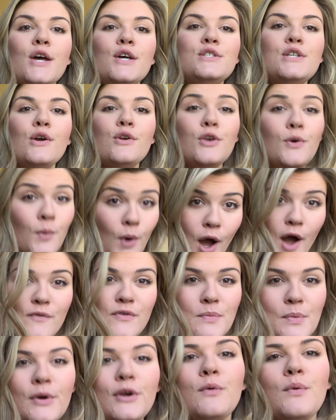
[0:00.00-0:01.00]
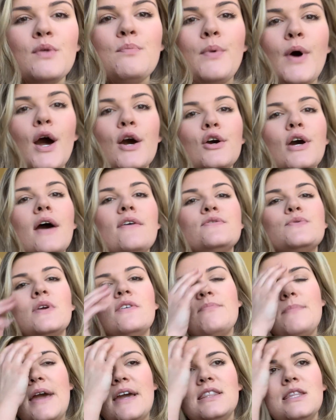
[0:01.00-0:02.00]
So you are familiar with bar graphs.
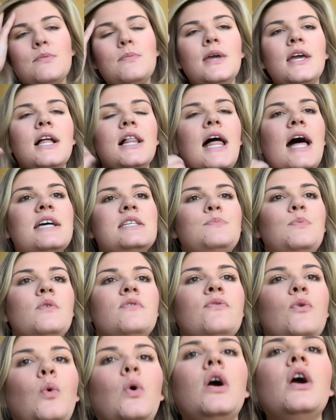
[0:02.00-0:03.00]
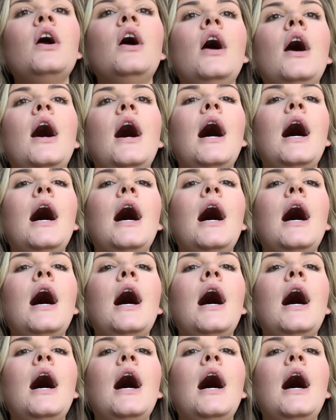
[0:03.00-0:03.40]
We've made them in class before.